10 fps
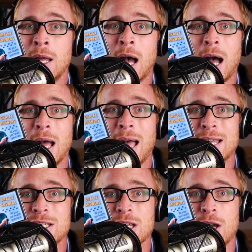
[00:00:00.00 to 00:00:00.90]

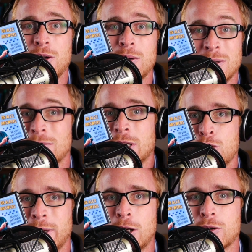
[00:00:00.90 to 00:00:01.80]
and so can
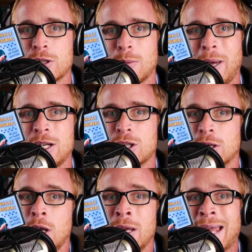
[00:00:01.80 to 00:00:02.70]
treat constipation.